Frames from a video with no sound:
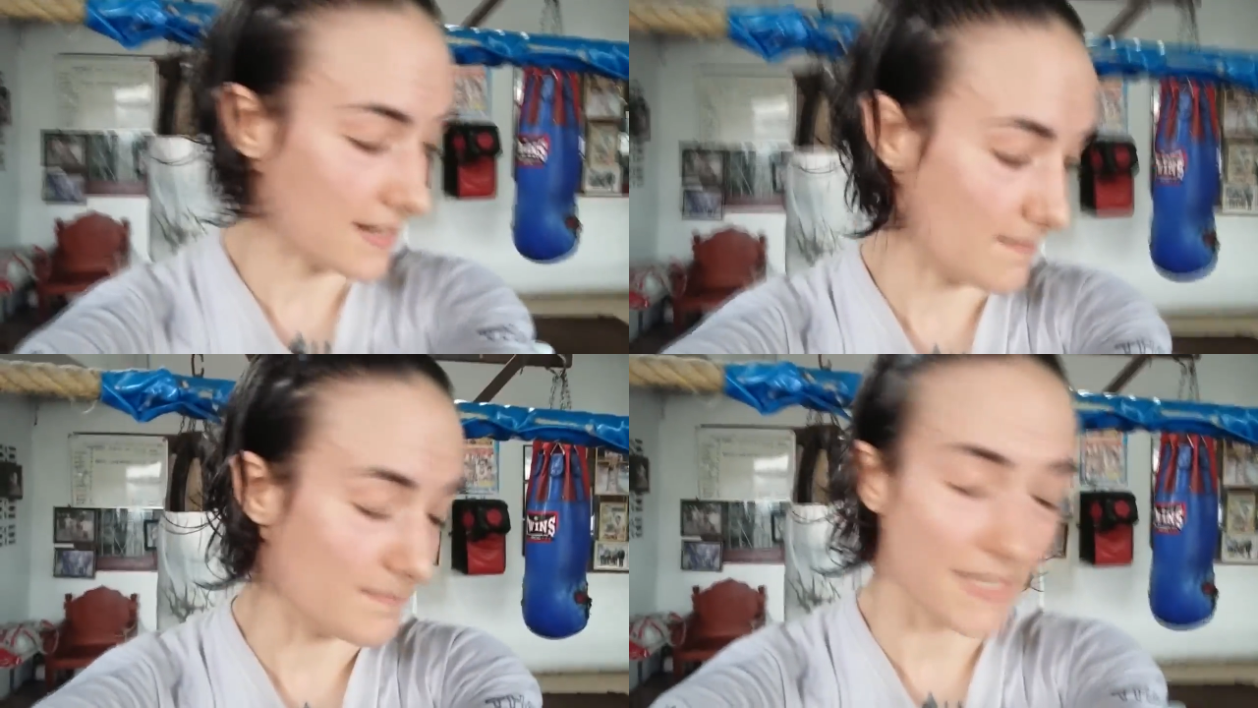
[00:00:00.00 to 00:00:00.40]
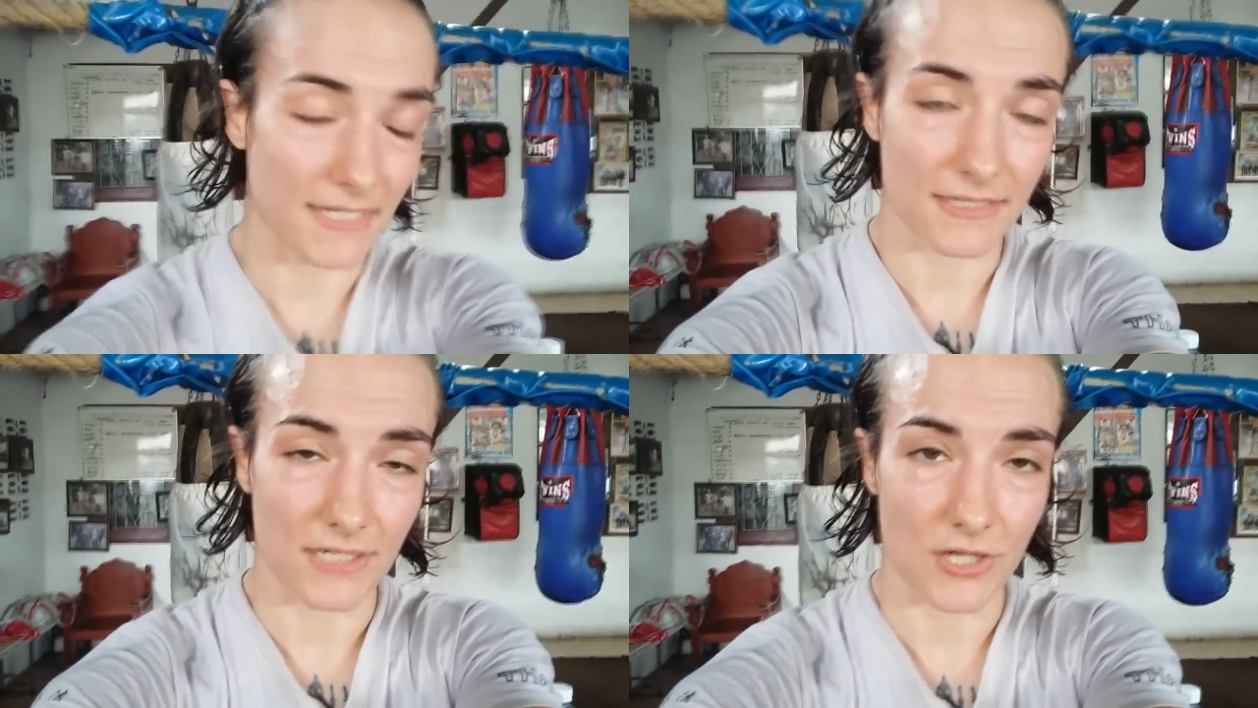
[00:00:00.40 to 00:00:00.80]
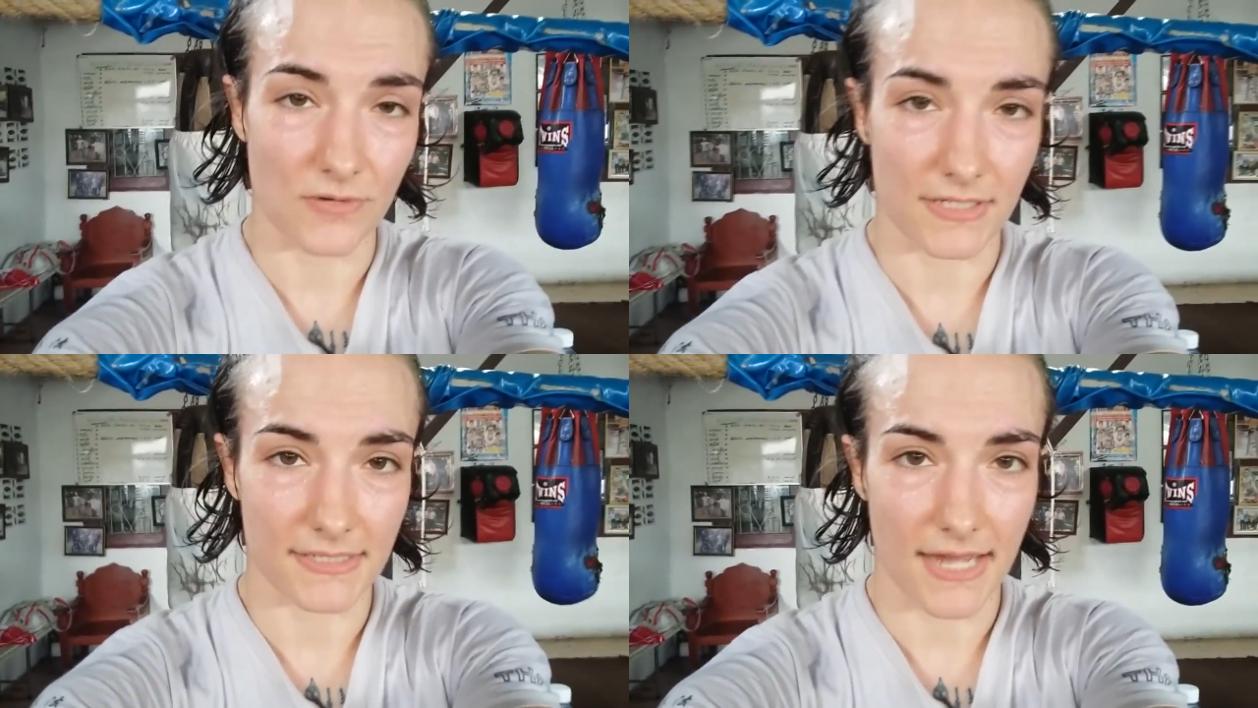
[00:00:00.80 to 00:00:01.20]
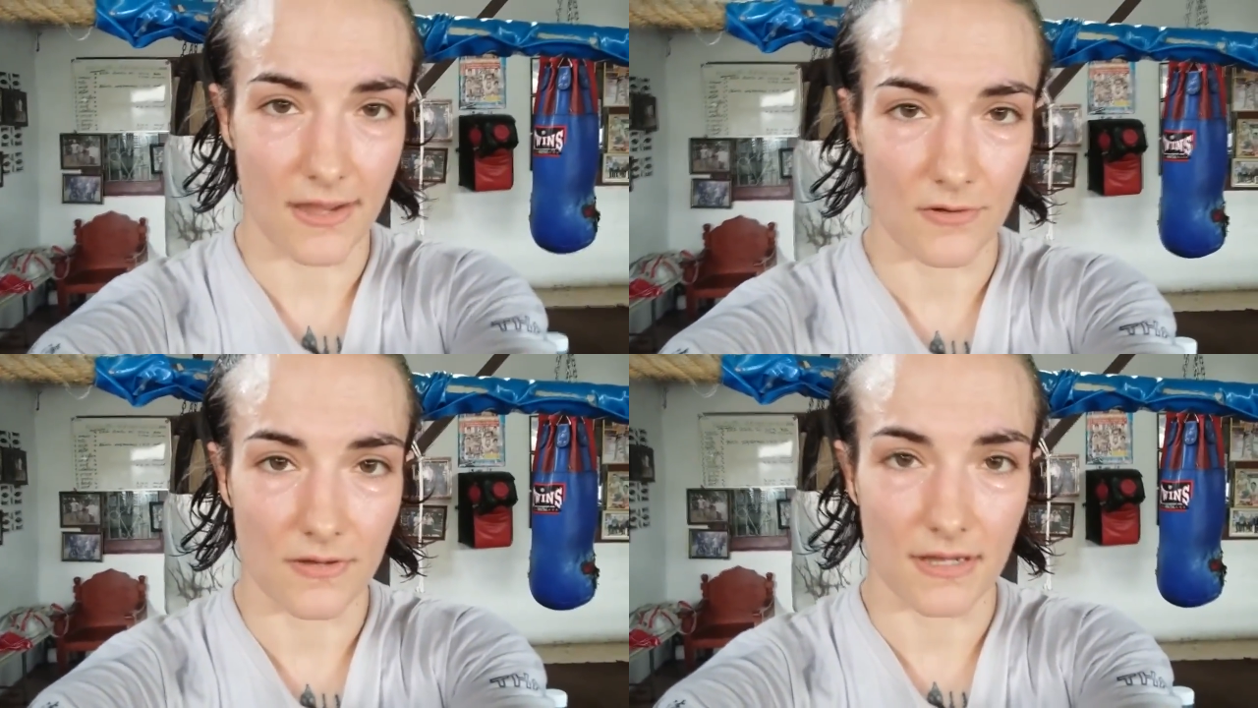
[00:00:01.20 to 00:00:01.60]
I immediately noticed
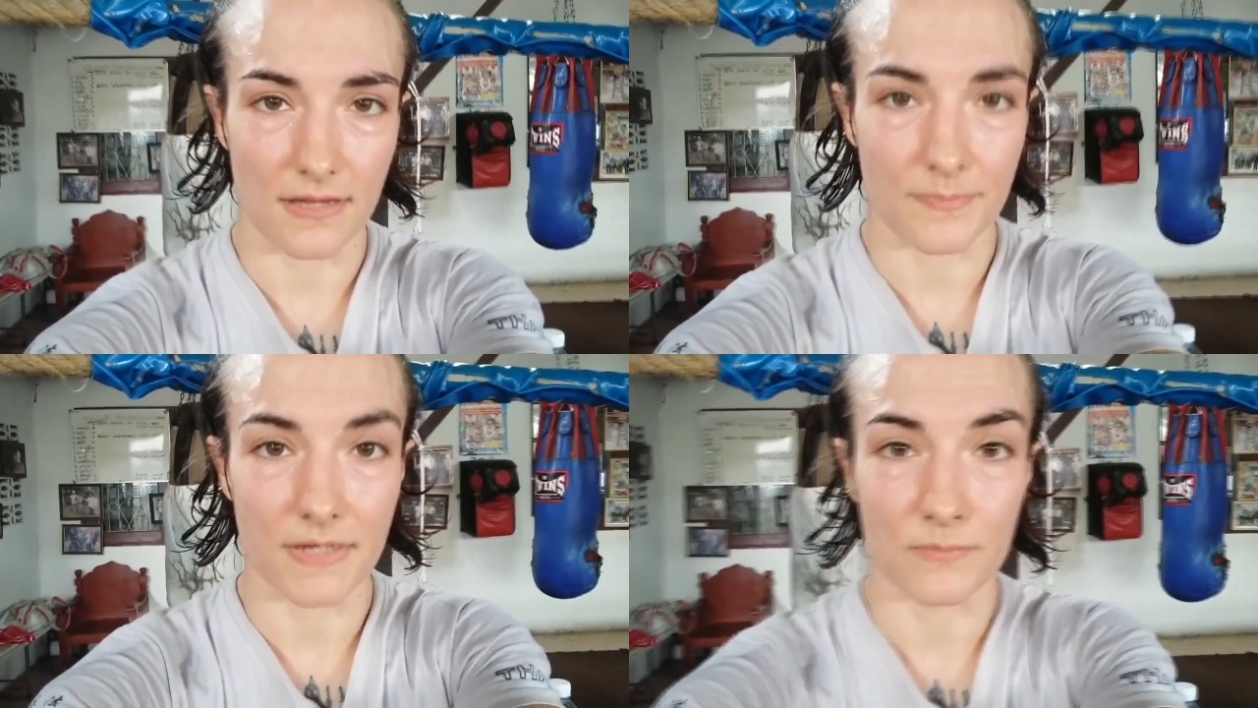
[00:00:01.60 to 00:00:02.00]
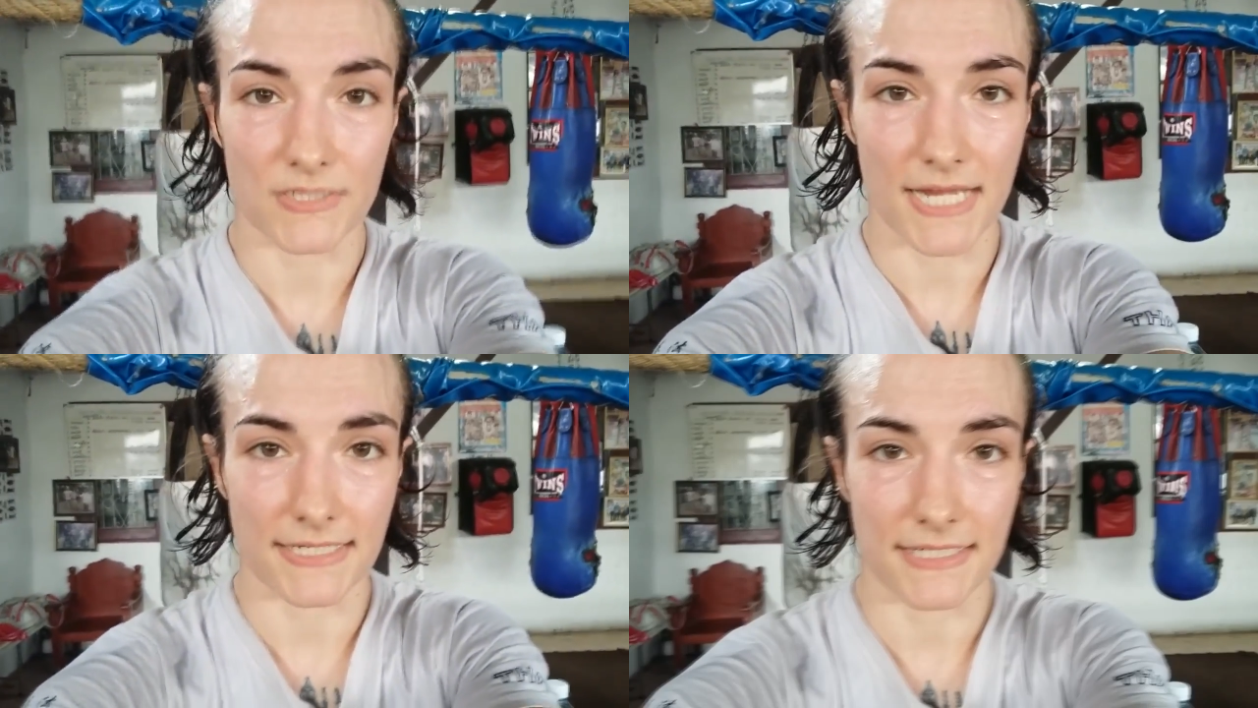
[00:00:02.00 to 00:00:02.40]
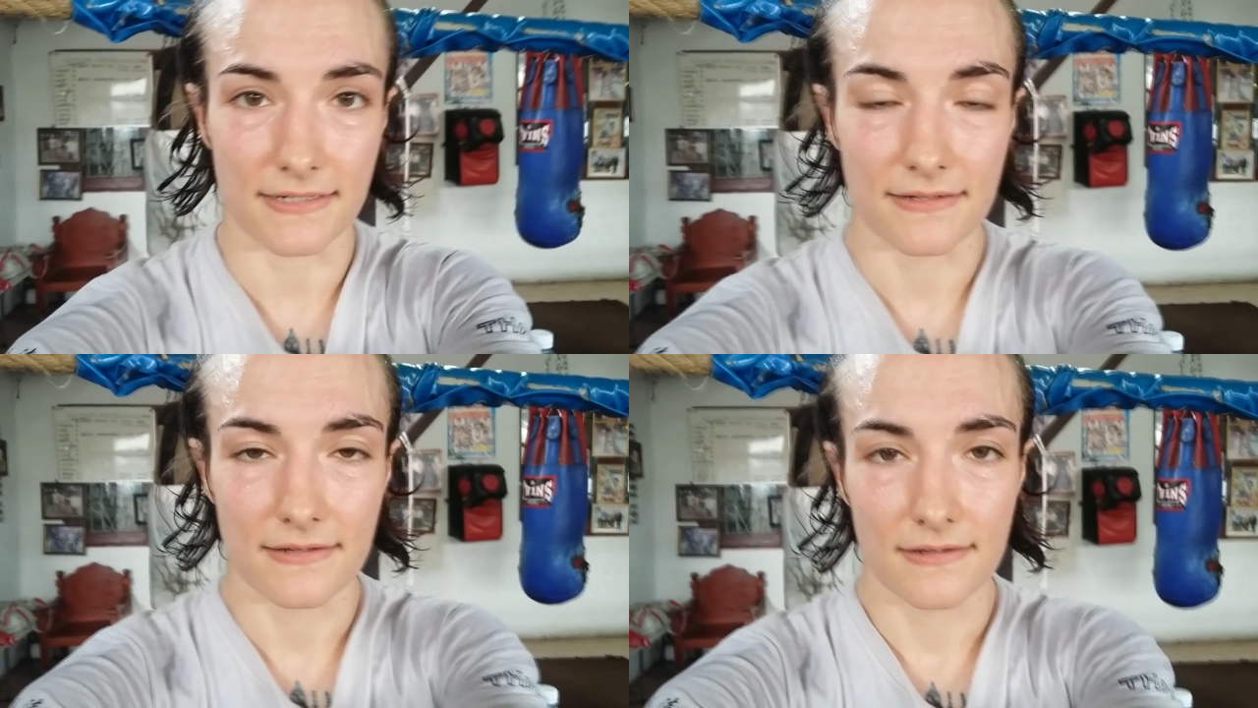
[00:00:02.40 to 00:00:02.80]
how being protected